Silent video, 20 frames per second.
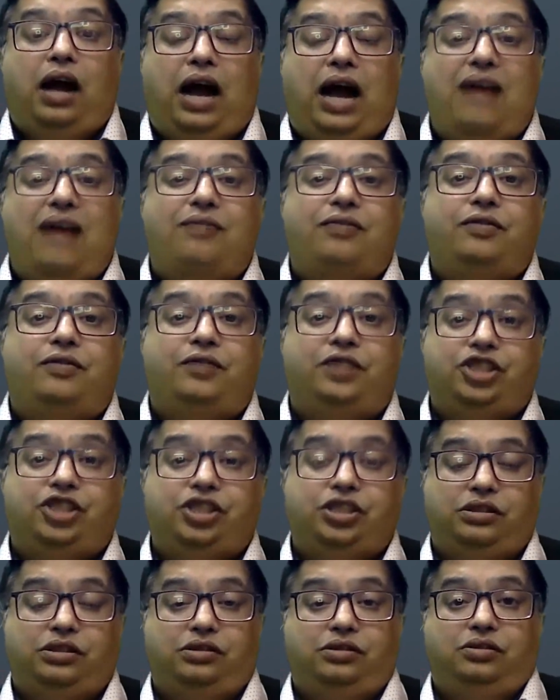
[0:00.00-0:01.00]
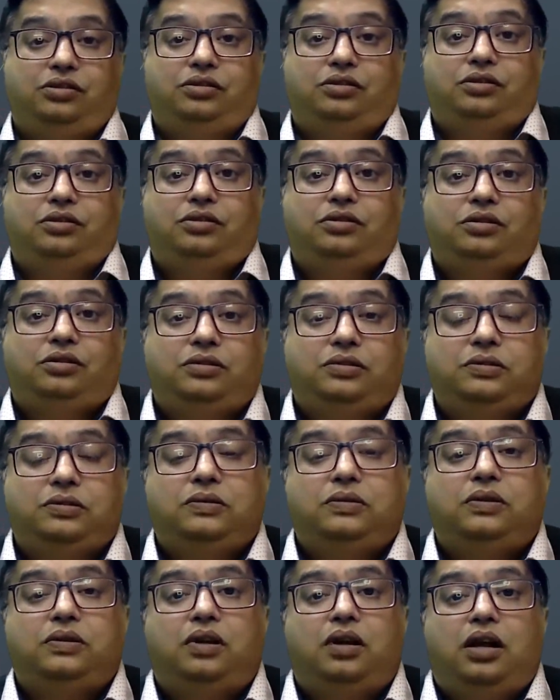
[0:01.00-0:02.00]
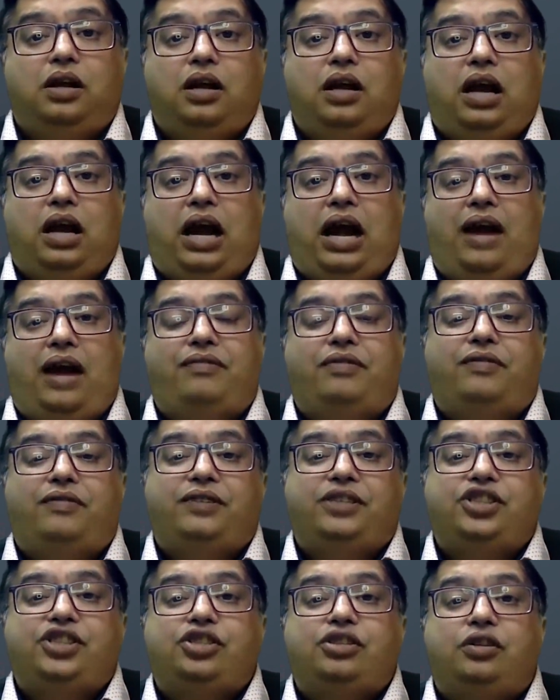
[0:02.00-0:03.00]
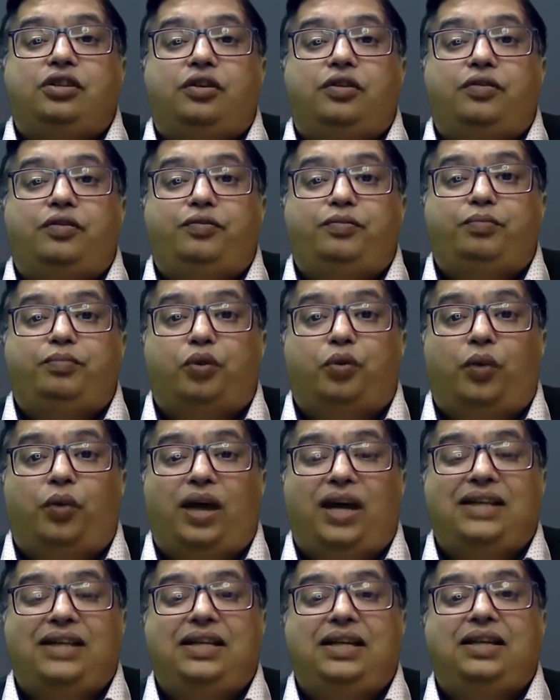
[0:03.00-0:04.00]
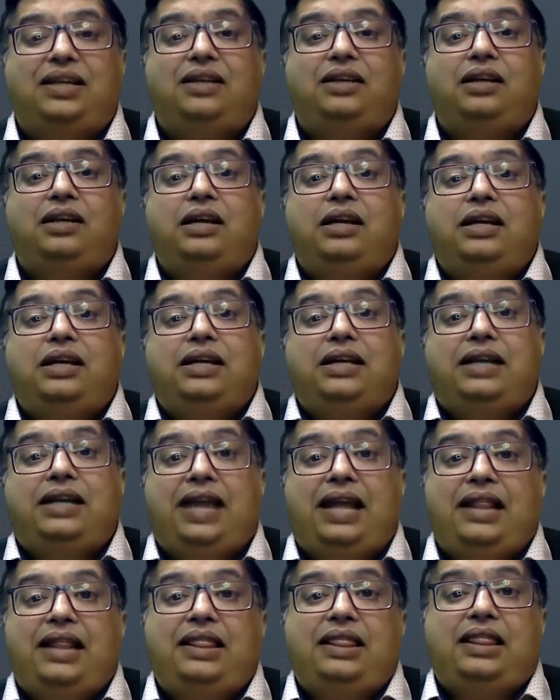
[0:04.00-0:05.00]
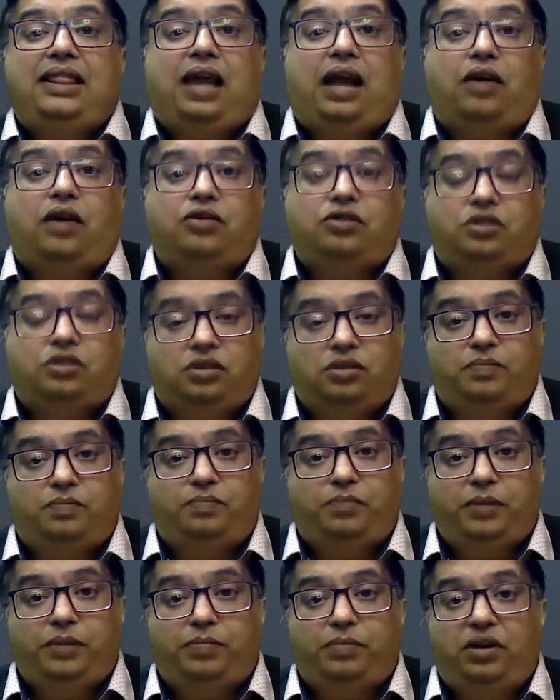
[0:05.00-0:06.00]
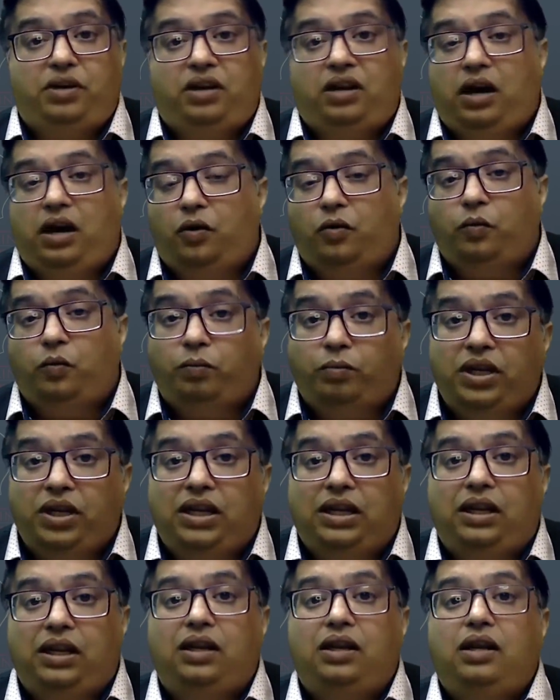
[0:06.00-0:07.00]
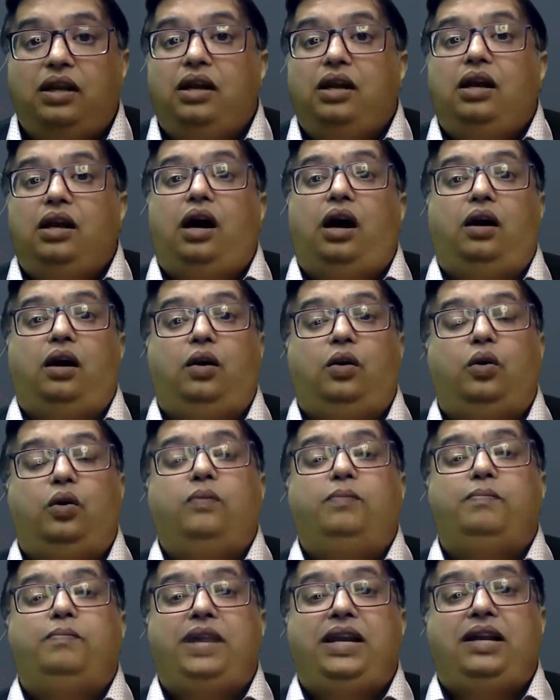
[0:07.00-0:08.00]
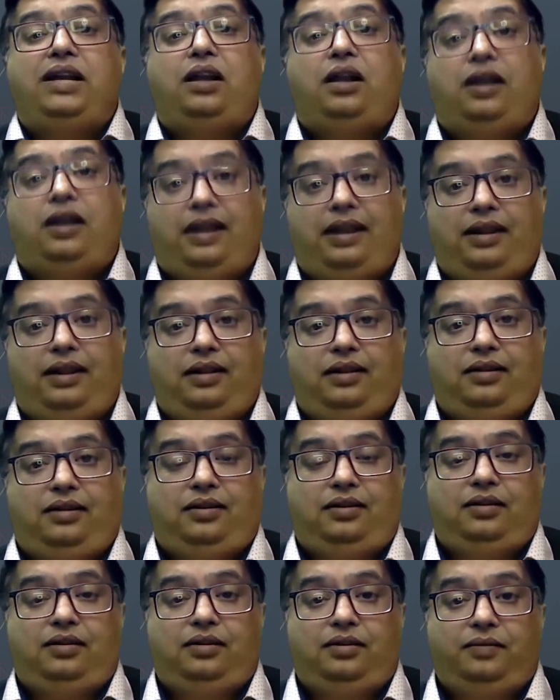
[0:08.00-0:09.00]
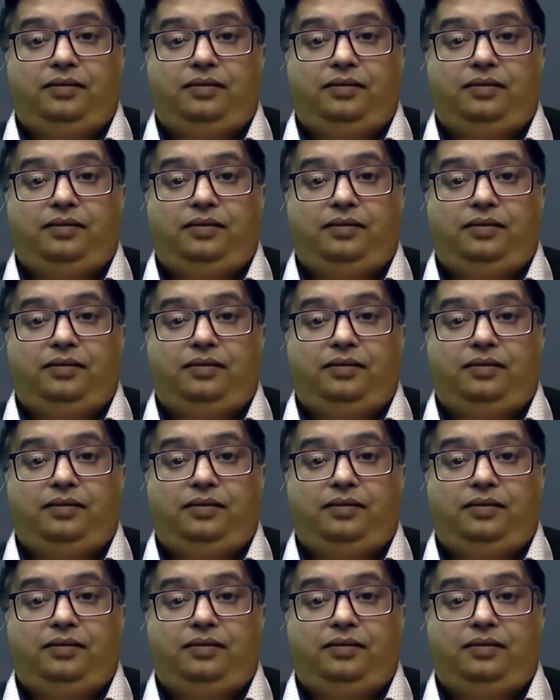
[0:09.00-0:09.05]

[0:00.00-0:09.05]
I have a vision. I have a vision of providing 10,000 people around me a good mental health.